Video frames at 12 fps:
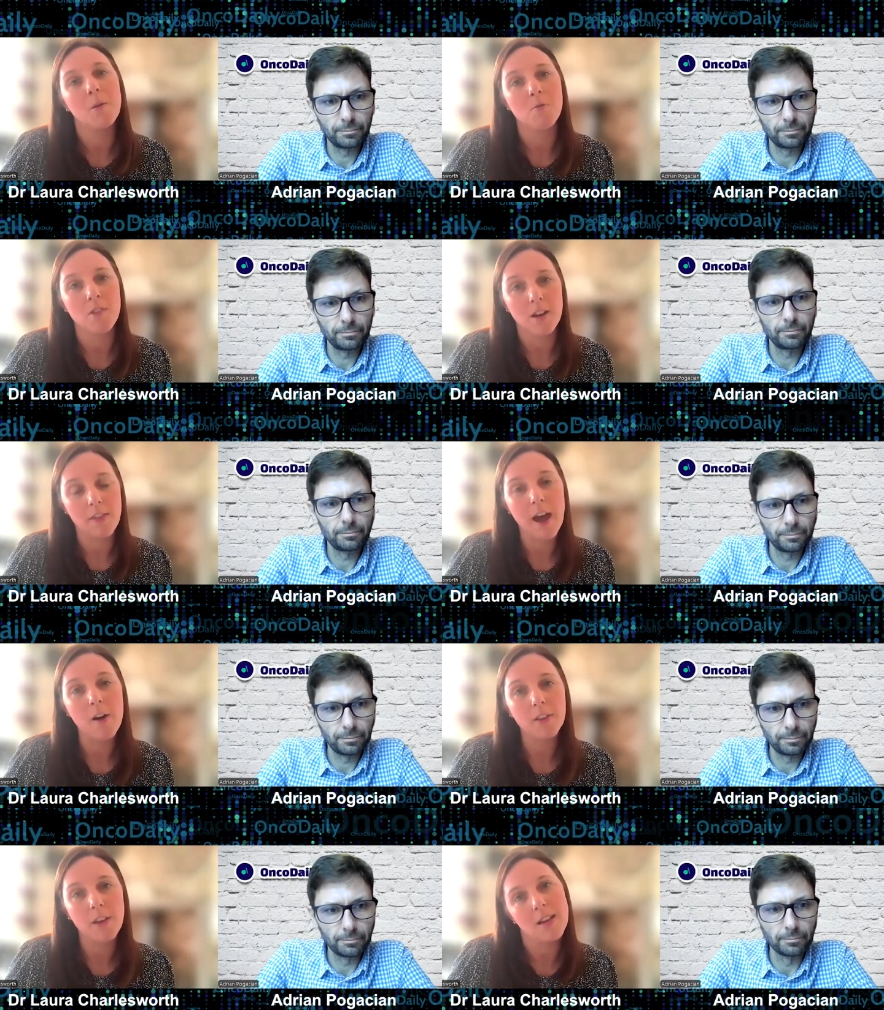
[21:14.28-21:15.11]
Speaker 1: that they were in in the
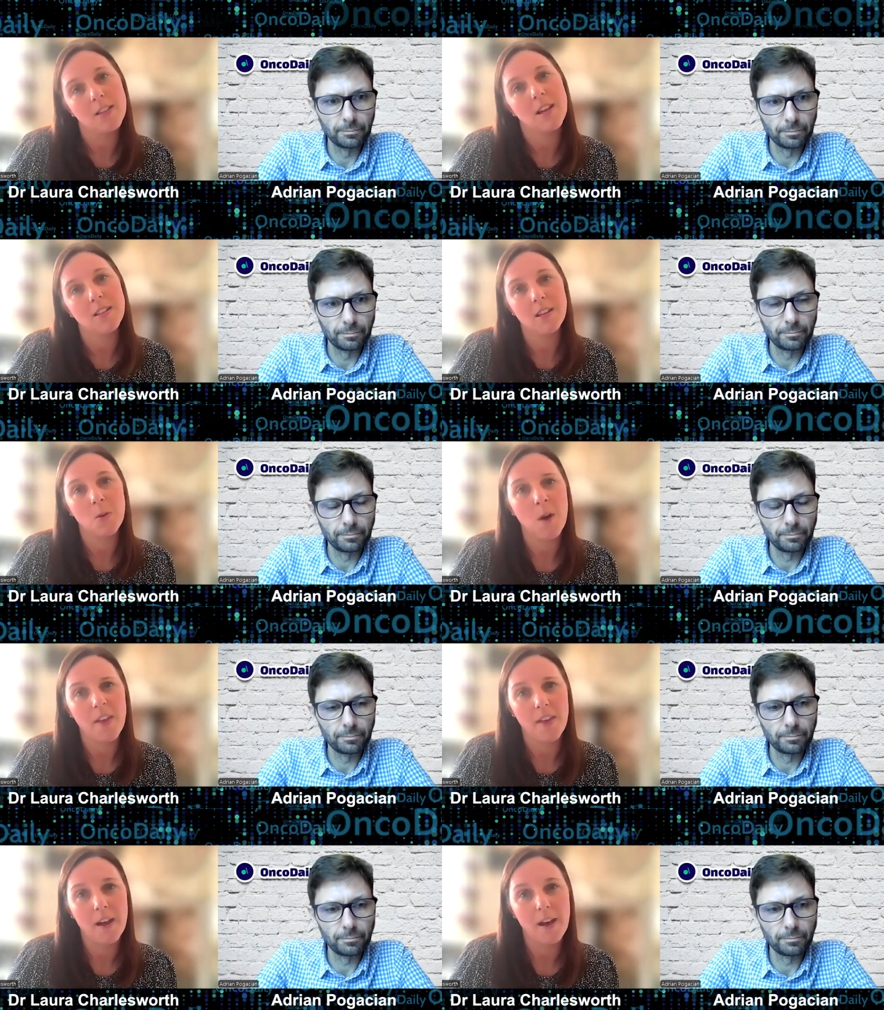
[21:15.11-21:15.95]
healthcare setting,
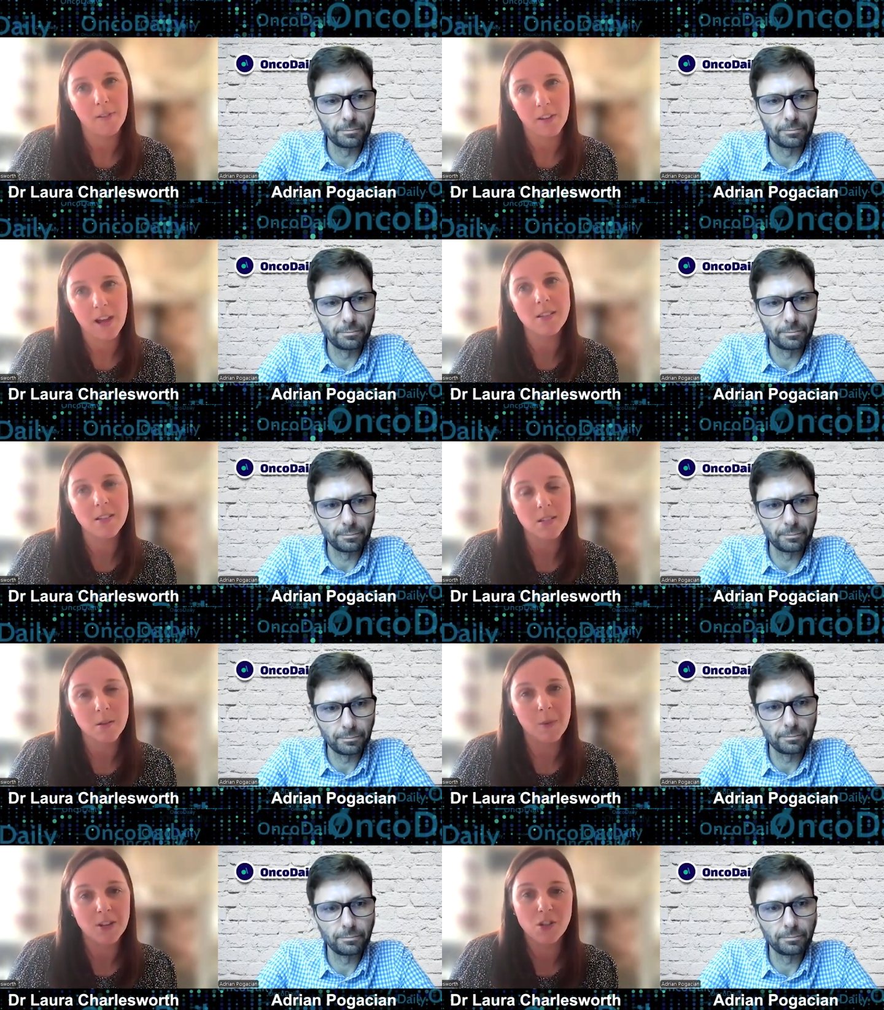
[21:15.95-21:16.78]
where the healthcare
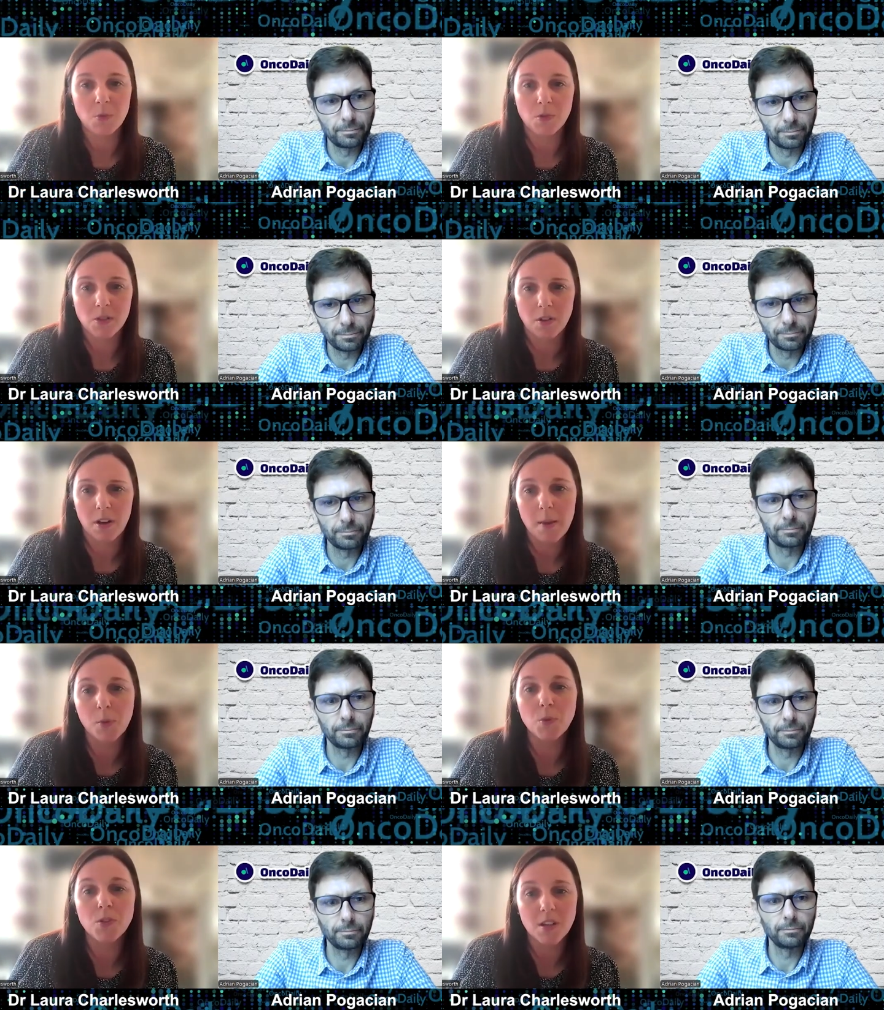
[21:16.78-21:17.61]
system actually was
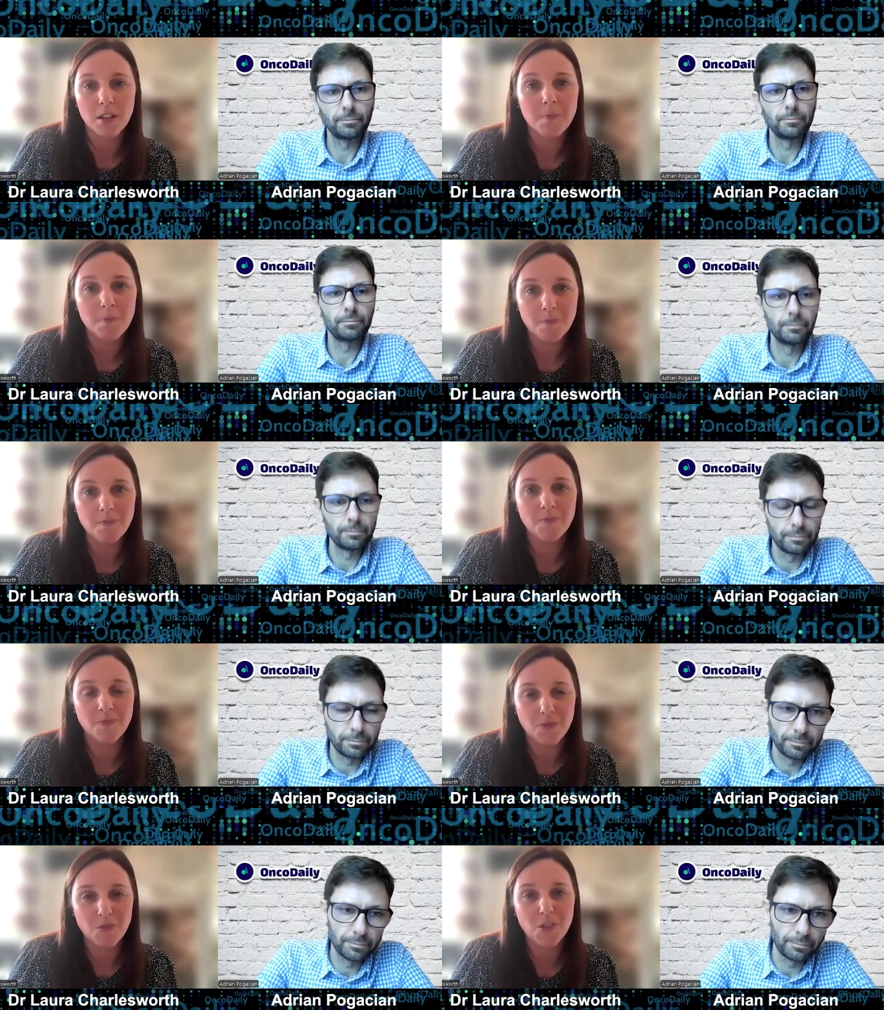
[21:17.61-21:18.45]
unable to
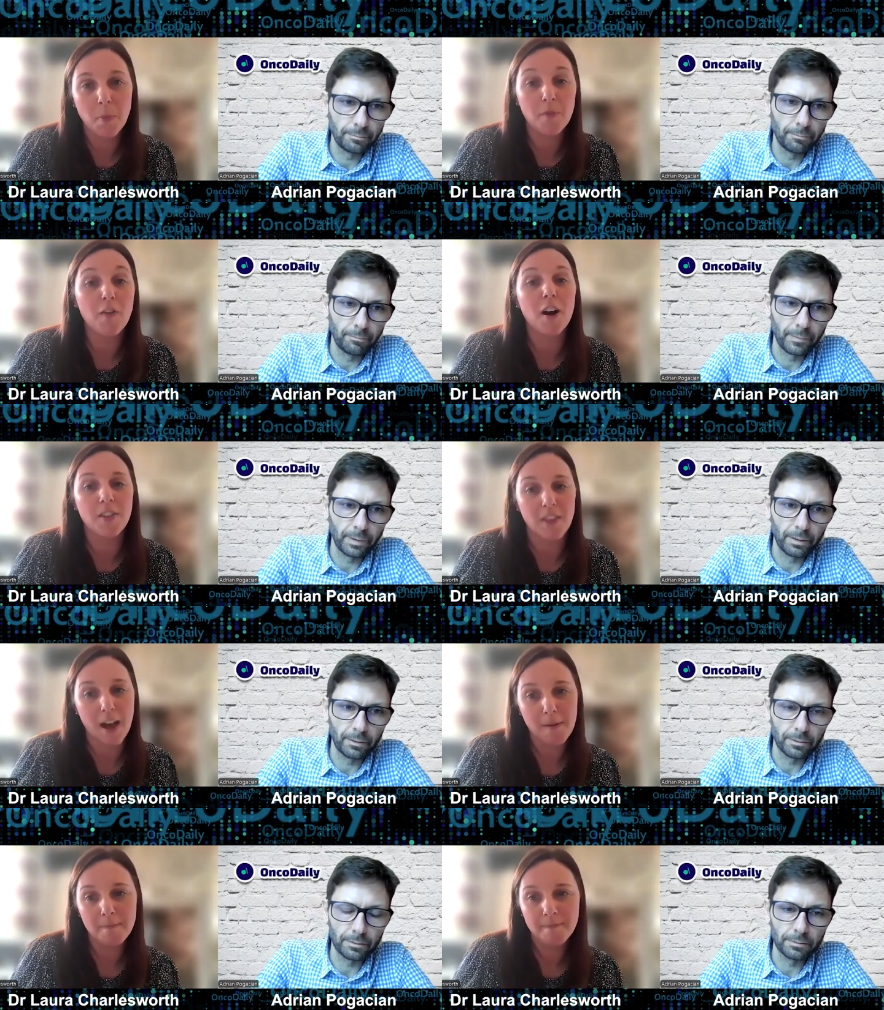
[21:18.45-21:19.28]
to provide
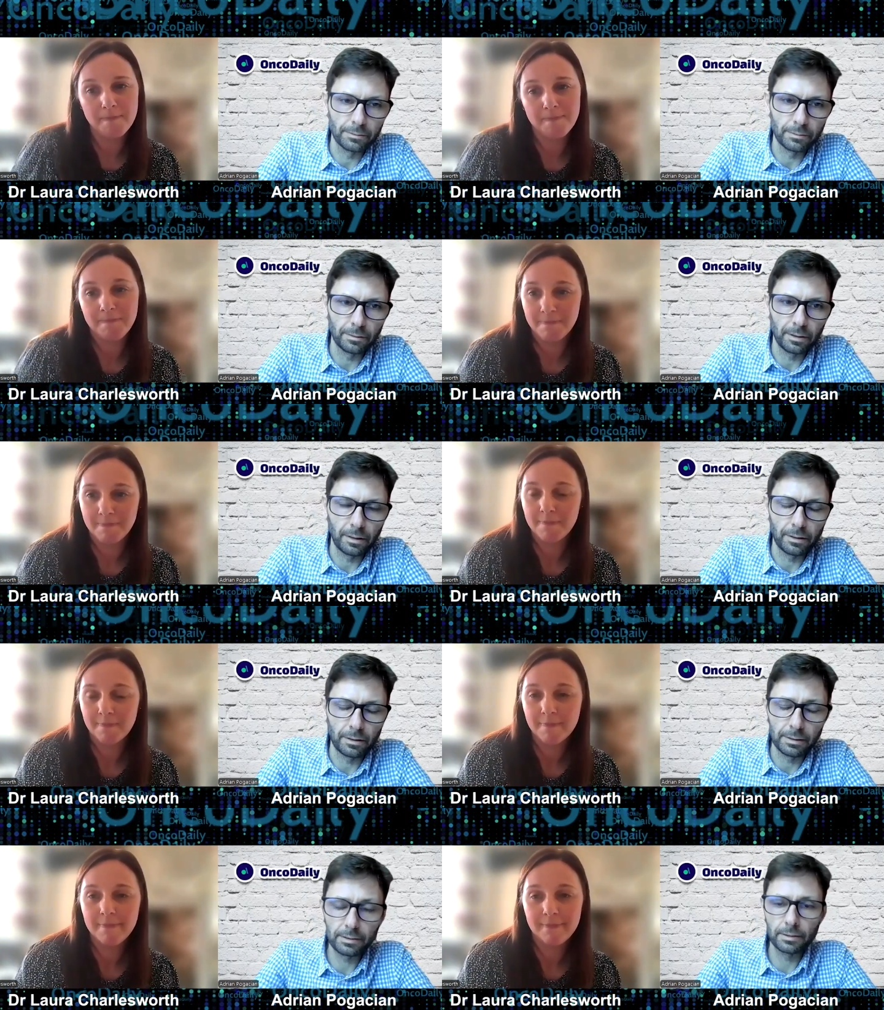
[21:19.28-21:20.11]
that.
Speaker 2: I
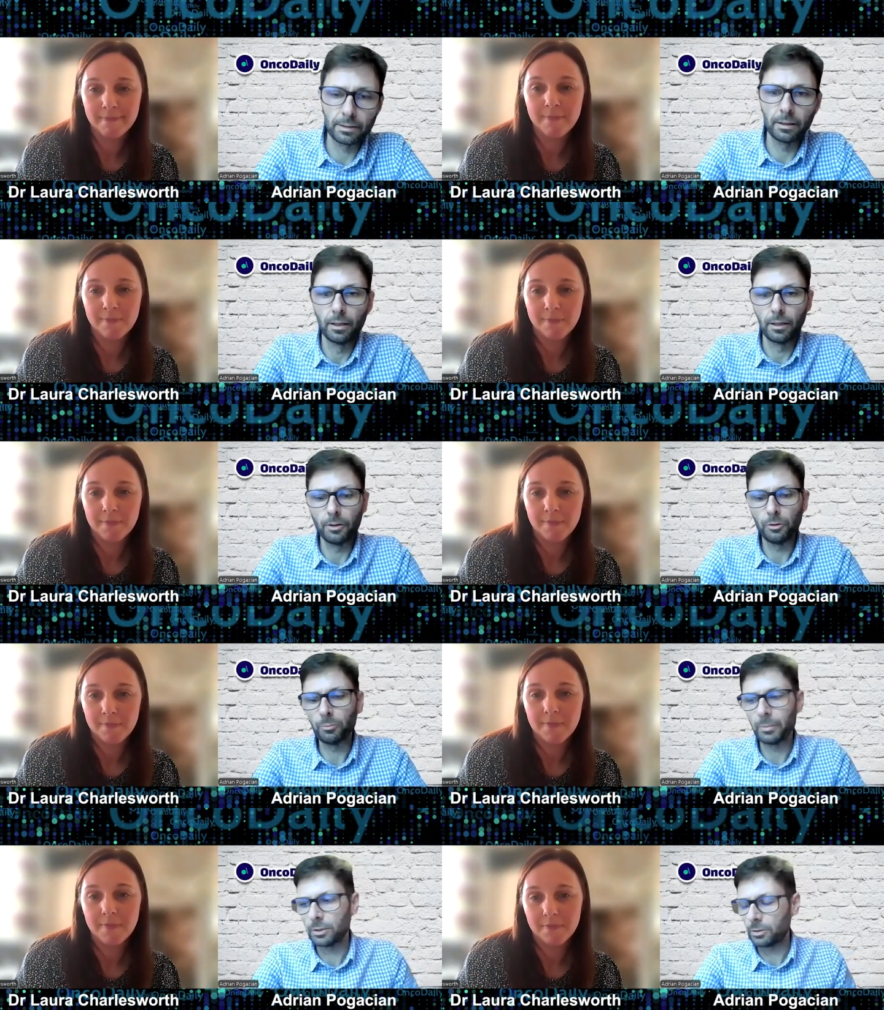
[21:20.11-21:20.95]
understand. You
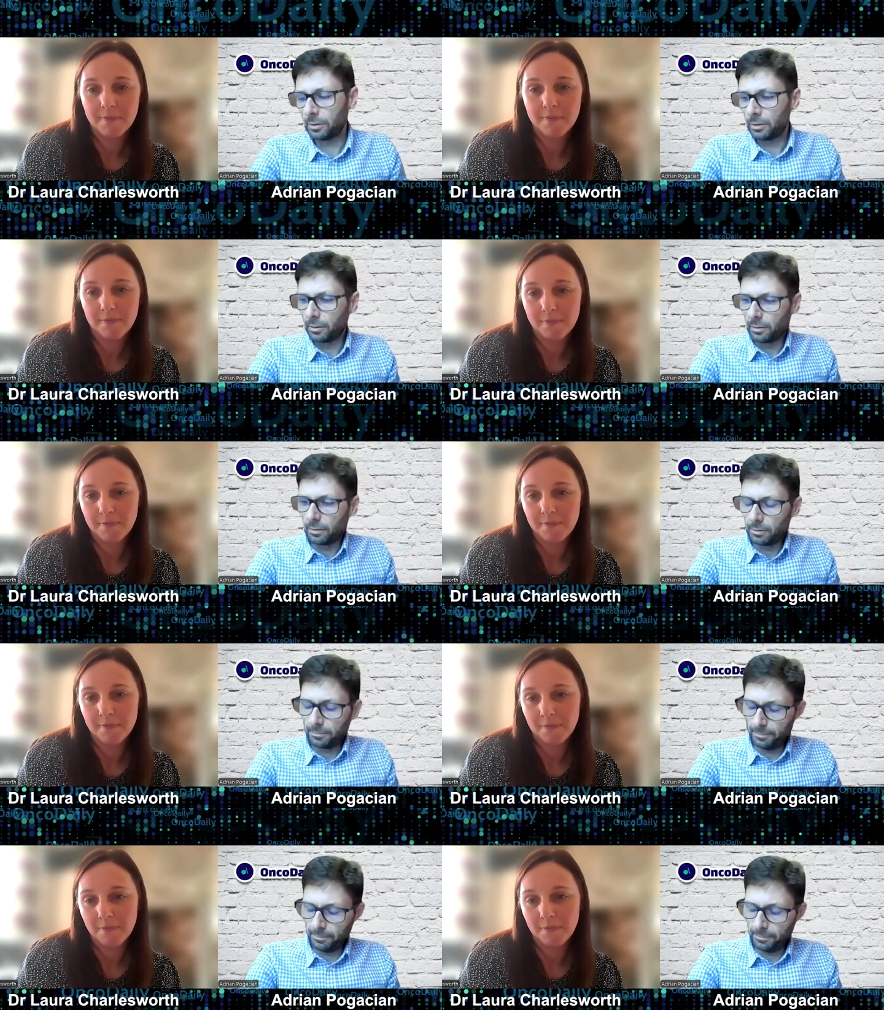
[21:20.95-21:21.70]
mentioned uh,